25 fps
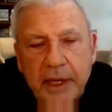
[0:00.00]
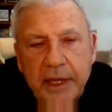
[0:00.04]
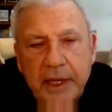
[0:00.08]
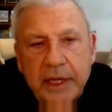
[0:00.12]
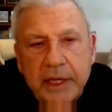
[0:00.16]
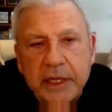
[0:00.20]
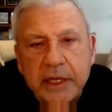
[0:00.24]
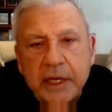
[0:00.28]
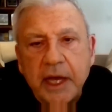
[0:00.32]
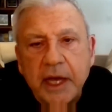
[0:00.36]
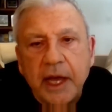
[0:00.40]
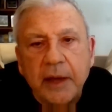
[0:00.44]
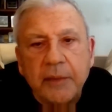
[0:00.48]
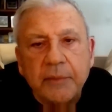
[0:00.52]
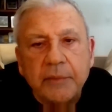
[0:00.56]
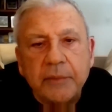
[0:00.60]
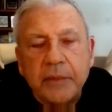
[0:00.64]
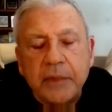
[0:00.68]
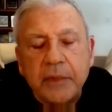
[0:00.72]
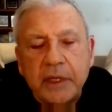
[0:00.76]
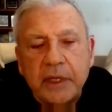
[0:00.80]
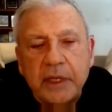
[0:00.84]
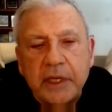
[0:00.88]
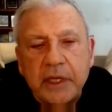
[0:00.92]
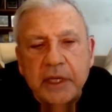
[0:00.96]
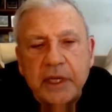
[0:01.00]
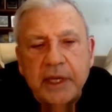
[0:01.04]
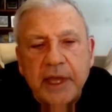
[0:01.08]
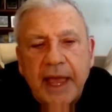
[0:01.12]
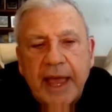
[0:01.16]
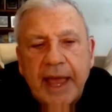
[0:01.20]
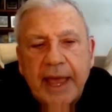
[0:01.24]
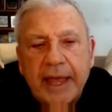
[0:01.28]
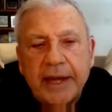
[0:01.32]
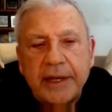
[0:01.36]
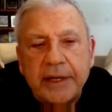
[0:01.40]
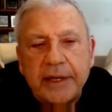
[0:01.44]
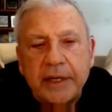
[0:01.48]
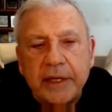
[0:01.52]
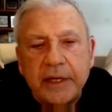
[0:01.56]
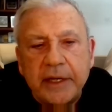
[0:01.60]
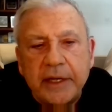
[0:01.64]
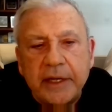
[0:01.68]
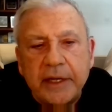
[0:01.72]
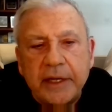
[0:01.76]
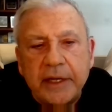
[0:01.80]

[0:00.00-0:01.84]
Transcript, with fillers: He um he had